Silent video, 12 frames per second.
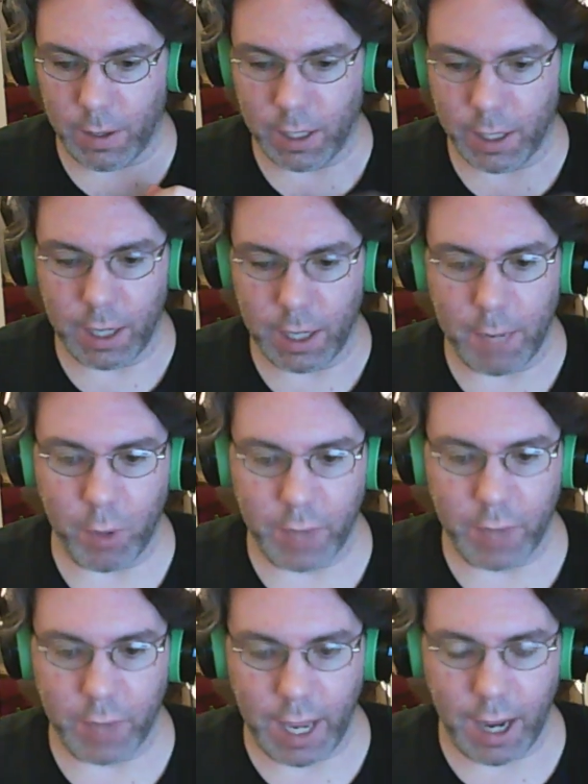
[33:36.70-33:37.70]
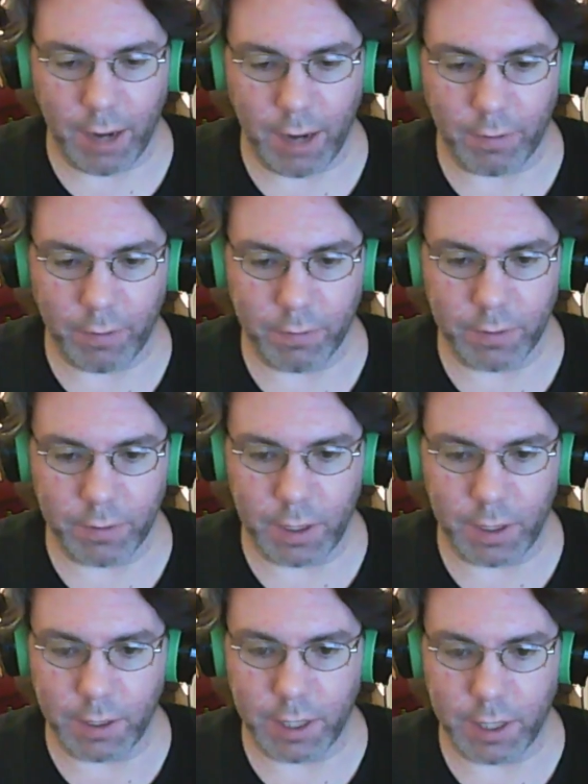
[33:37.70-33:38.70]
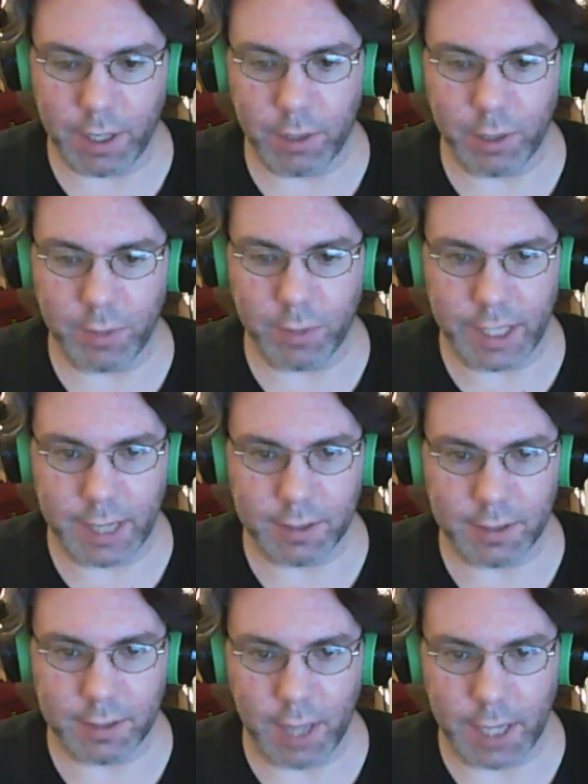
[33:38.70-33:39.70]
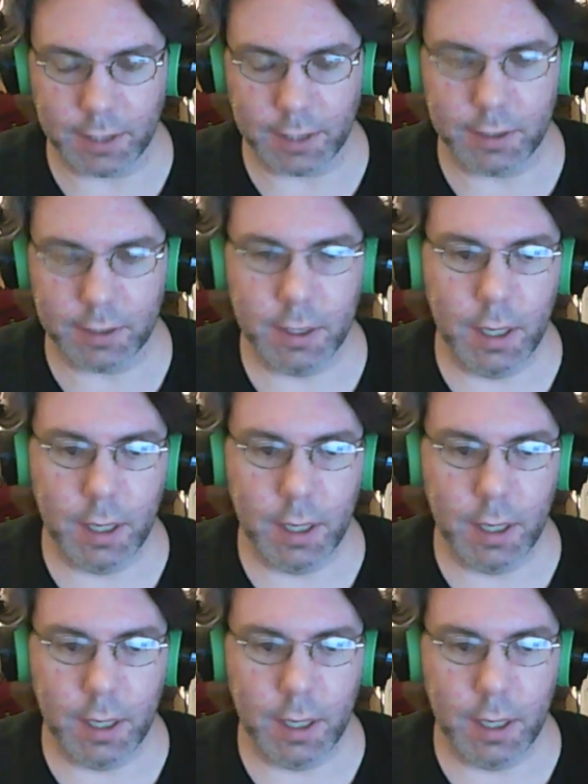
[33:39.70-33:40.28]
and I both have Nintendo DS Lites.